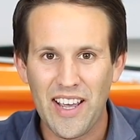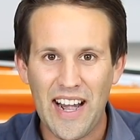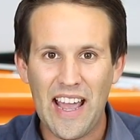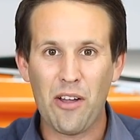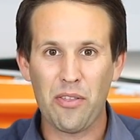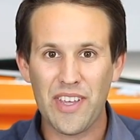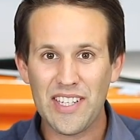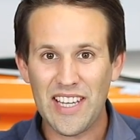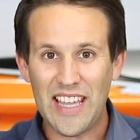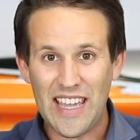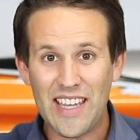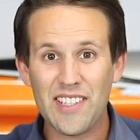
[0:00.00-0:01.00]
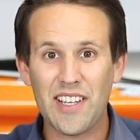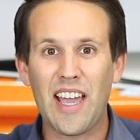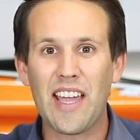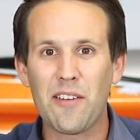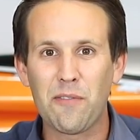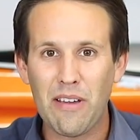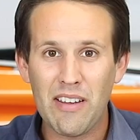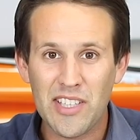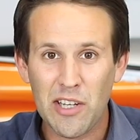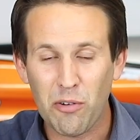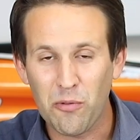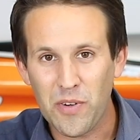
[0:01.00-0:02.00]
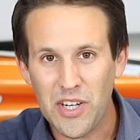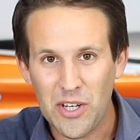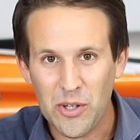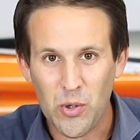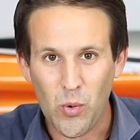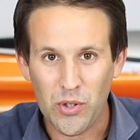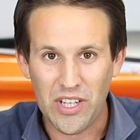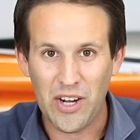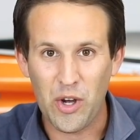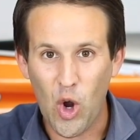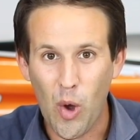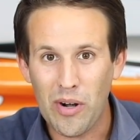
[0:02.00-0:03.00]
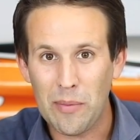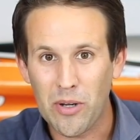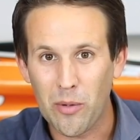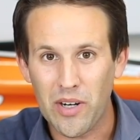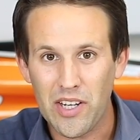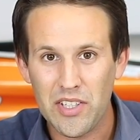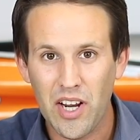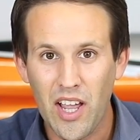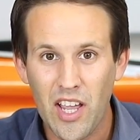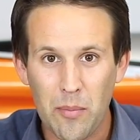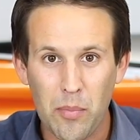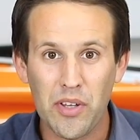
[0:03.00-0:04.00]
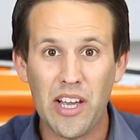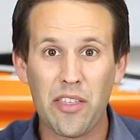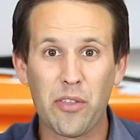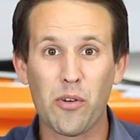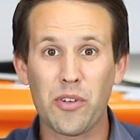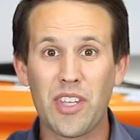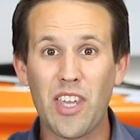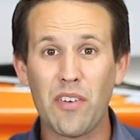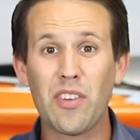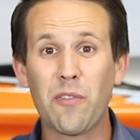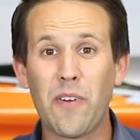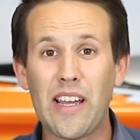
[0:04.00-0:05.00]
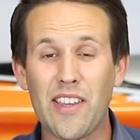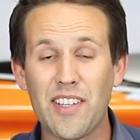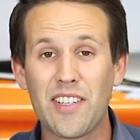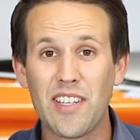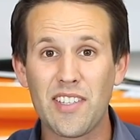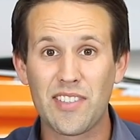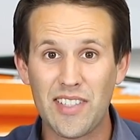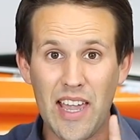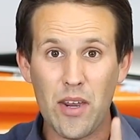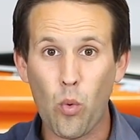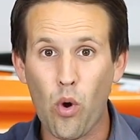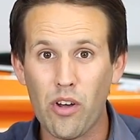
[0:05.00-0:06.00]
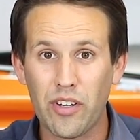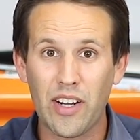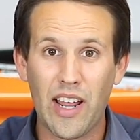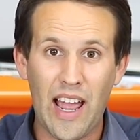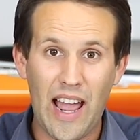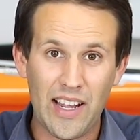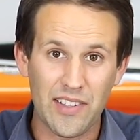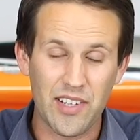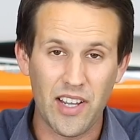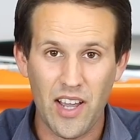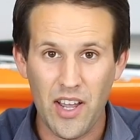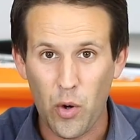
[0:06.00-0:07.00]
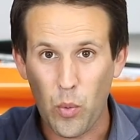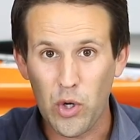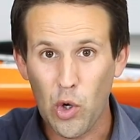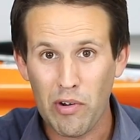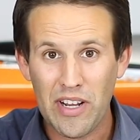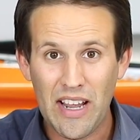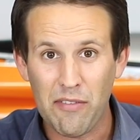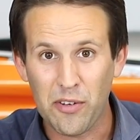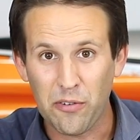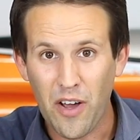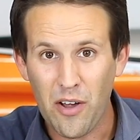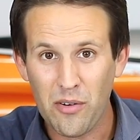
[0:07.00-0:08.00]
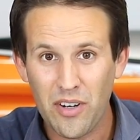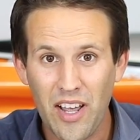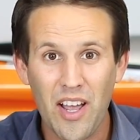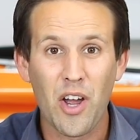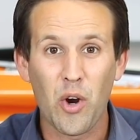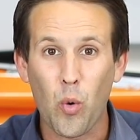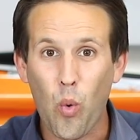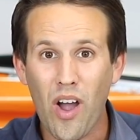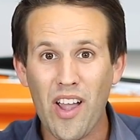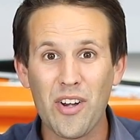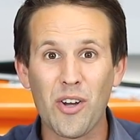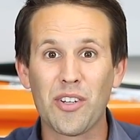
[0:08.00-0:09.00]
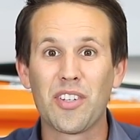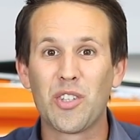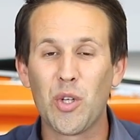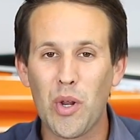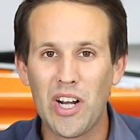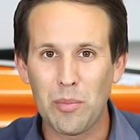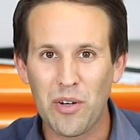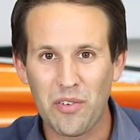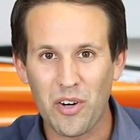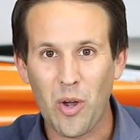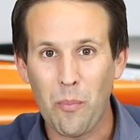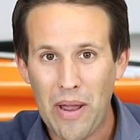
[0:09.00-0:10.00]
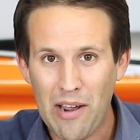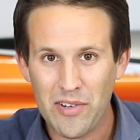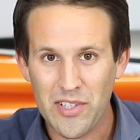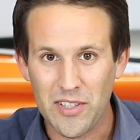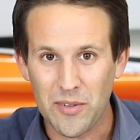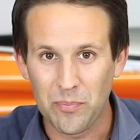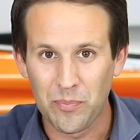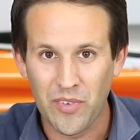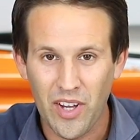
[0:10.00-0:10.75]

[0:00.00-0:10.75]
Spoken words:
Now this is a very different video to what I normally publish, but I thought given the fact that it is day one and we already have the phone, why not do a little bit of a comparison?